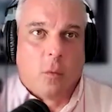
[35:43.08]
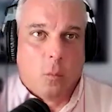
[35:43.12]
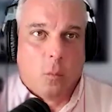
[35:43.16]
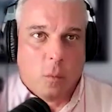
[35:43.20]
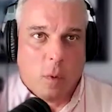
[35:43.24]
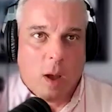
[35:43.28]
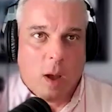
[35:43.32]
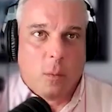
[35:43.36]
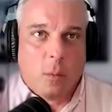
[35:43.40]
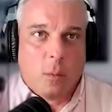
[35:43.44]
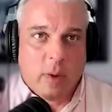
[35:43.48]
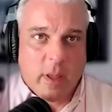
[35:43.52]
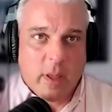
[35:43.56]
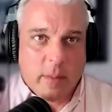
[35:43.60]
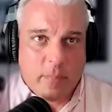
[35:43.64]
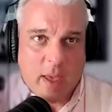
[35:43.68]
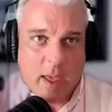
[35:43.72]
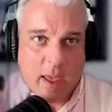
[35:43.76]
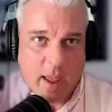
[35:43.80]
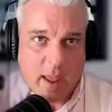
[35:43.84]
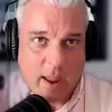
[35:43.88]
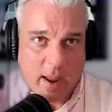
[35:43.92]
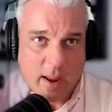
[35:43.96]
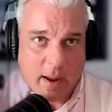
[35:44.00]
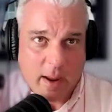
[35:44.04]
For what we
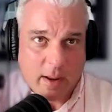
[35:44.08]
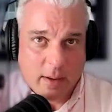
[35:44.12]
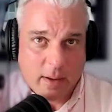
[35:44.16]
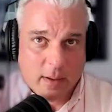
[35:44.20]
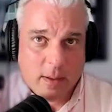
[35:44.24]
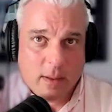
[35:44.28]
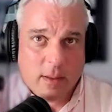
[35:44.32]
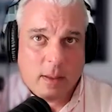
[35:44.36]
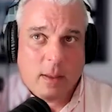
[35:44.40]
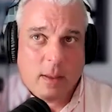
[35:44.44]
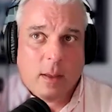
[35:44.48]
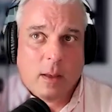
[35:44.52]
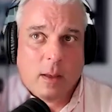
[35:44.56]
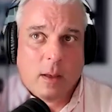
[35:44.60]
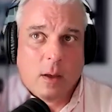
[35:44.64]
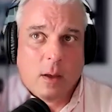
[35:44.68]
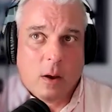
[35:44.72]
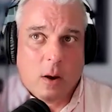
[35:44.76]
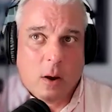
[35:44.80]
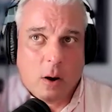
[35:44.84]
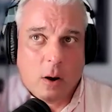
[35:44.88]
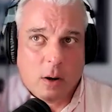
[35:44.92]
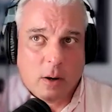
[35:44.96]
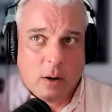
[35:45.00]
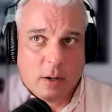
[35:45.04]
pay,
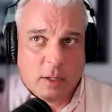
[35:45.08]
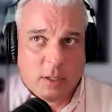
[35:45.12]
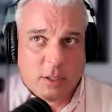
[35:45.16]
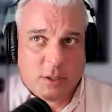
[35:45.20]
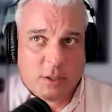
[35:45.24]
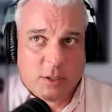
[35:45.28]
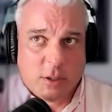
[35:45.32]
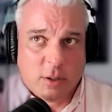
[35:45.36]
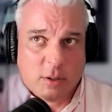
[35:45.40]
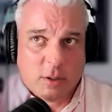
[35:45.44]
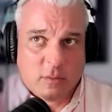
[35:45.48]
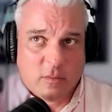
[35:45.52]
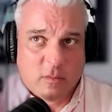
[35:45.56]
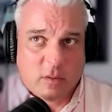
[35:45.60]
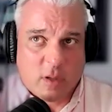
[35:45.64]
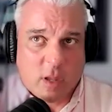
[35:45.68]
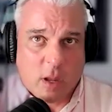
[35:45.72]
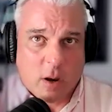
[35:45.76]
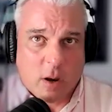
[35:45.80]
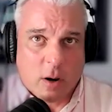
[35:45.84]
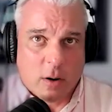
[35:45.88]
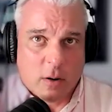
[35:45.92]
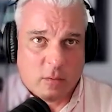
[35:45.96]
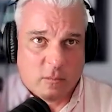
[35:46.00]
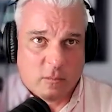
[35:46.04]
our insurance
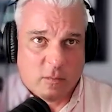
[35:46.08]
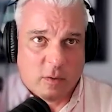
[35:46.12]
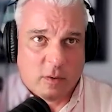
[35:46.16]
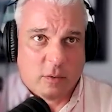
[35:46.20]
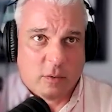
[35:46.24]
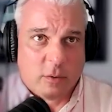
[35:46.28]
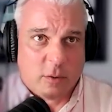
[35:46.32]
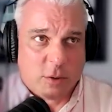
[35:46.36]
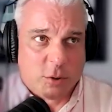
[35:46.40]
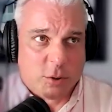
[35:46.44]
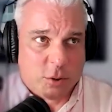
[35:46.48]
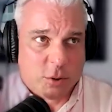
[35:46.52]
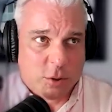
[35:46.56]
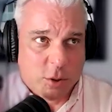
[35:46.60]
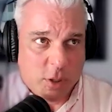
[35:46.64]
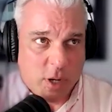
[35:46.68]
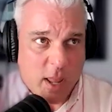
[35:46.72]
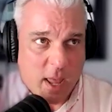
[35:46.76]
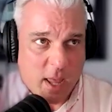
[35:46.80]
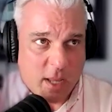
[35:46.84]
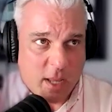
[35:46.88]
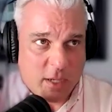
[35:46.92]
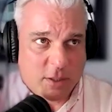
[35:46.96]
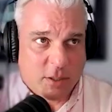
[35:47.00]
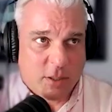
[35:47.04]
carrier vendors
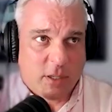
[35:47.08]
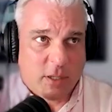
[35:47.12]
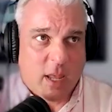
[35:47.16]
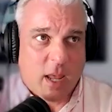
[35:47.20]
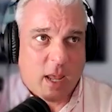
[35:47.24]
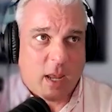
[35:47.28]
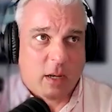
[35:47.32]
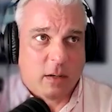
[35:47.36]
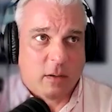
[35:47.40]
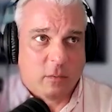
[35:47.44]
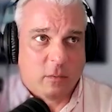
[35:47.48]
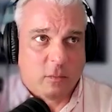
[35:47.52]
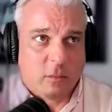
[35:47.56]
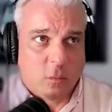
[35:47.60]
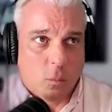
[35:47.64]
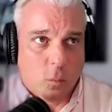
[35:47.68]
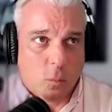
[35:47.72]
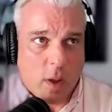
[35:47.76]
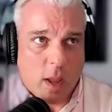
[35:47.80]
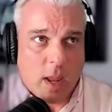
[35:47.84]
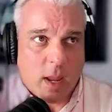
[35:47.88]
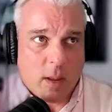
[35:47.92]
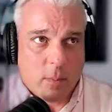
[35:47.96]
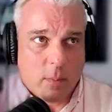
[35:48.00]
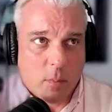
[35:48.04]
should educate us
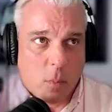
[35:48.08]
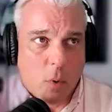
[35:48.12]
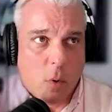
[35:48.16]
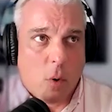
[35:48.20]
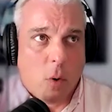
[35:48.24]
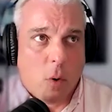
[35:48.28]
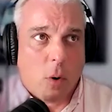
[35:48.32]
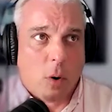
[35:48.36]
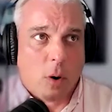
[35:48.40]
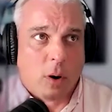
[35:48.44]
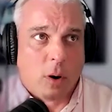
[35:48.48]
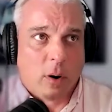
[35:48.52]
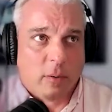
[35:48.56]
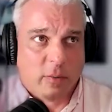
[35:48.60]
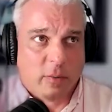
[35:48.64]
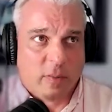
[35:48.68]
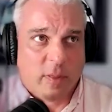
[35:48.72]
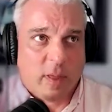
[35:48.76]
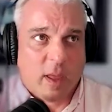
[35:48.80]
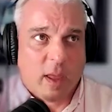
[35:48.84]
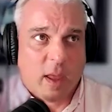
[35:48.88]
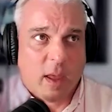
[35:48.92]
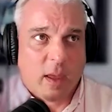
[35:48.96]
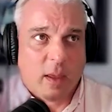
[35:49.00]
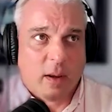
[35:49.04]
way more
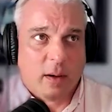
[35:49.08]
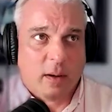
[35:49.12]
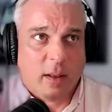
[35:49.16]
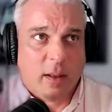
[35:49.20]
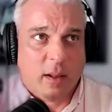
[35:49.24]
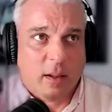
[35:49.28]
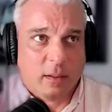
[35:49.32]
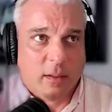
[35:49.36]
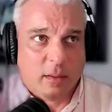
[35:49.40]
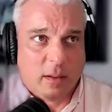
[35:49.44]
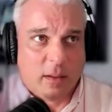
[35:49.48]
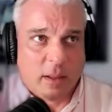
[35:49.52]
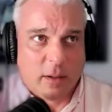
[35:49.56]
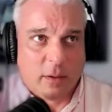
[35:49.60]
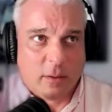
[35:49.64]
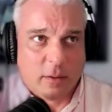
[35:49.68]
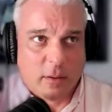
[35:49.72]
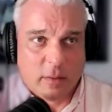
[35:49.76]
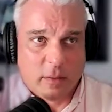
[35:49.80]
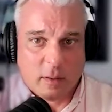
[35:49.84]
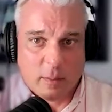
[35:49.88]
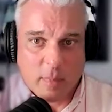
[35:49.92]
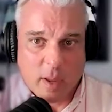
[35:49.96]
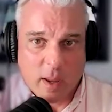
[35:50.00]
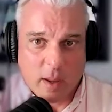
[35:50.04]
than a
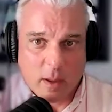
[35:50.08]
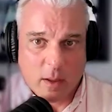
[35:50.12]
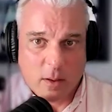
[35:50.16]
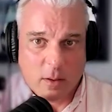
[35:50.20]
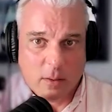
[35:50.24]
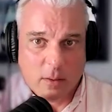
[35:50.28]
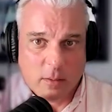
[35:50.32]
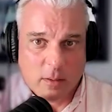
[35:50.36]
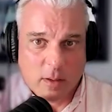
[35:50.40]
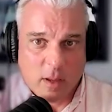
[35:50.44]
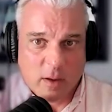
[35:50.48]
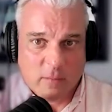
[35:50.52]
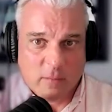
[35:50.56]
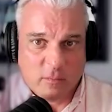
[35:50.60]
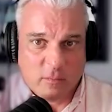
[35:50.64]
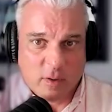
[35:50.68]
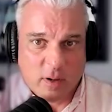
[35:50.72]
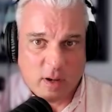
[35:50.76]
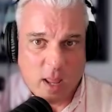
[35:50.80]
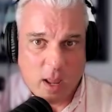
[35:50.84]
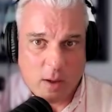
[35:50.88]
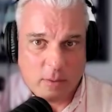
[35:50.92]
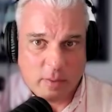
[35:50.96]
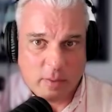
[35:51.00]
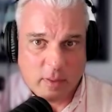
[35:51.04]
letter in the mail
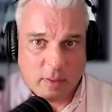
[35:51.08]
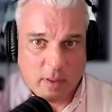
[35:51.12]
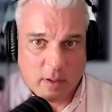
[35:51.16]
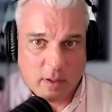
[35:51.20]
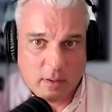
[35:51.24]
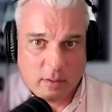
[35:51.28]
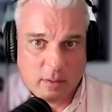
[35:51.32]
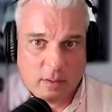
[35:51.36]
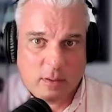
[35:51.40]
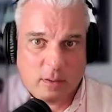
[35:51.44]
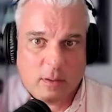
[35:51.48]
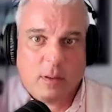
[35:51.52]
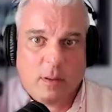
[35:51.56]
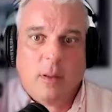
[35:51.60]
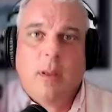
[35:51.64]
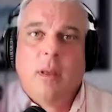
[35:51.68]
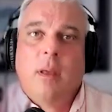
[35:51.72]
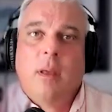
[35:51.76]
every now and then.